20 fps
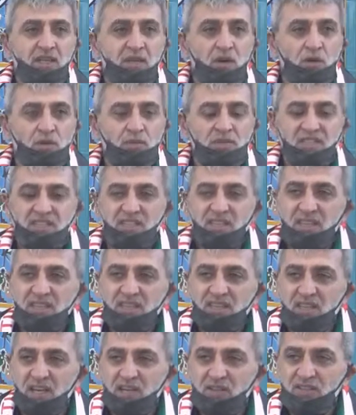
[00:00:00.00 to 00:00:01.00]
Almost
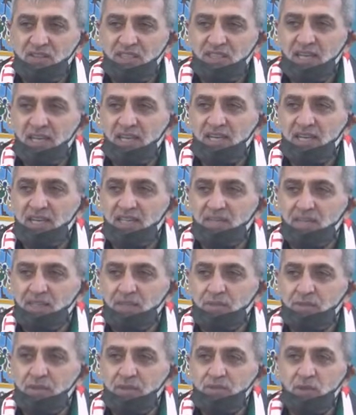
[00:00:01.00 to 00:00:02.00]

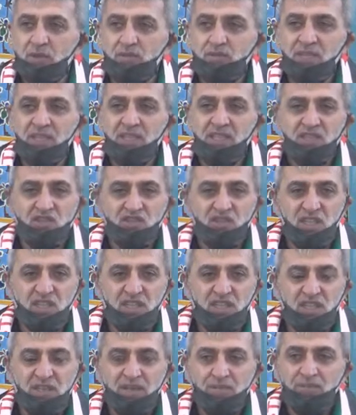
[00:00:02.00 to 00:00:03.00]
3,900 people being
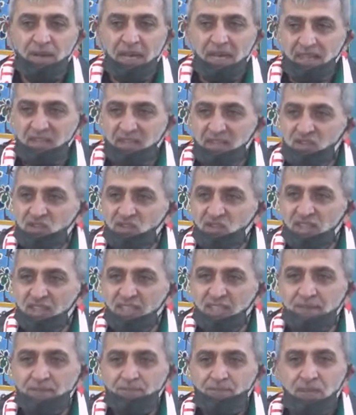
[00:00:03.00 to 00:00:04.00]
injury, bad
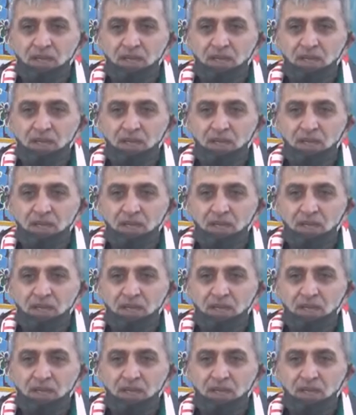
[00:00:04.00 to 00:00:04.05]
injury.